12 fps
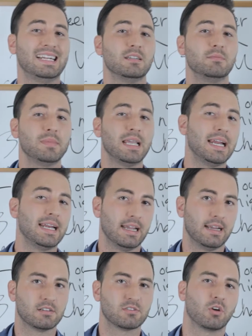and
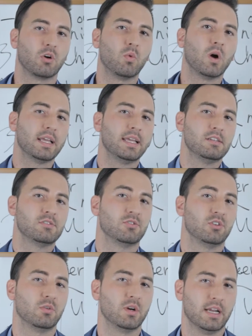demeaning, as though what he's
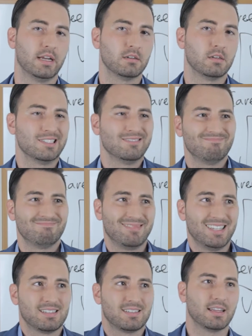doing
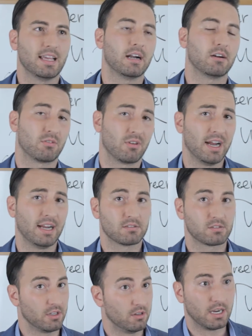isn't that great,
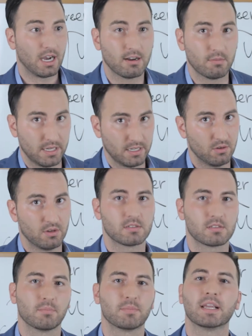so you've got to be doing
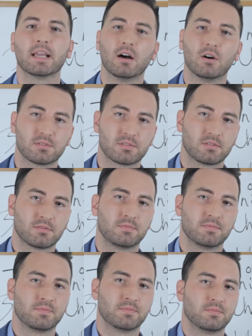something else.
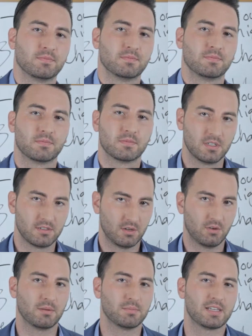You
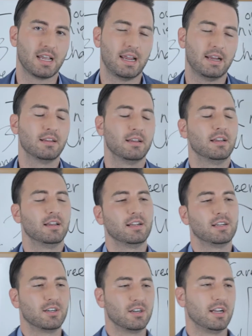see what I'm saying?
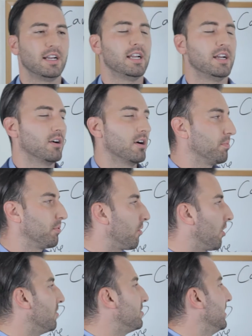You're
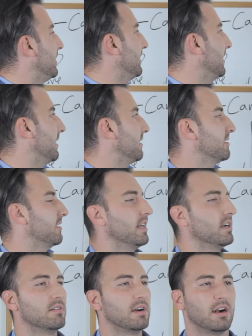approaching this
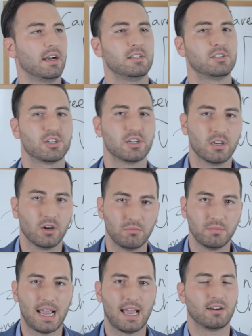in a very
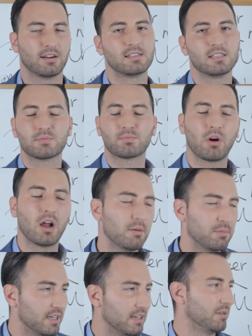chill manner, because he's
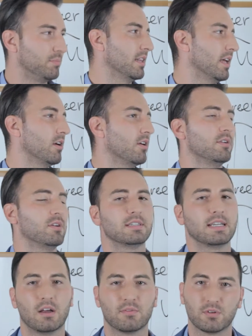probably going to be like, oh, you in
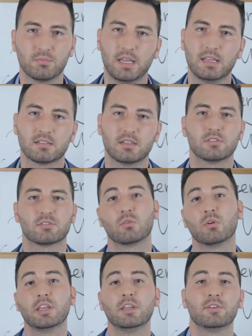town for business,
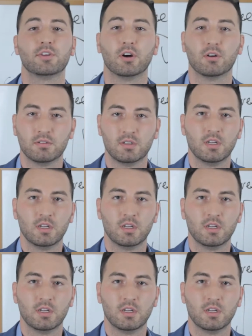or what do you do?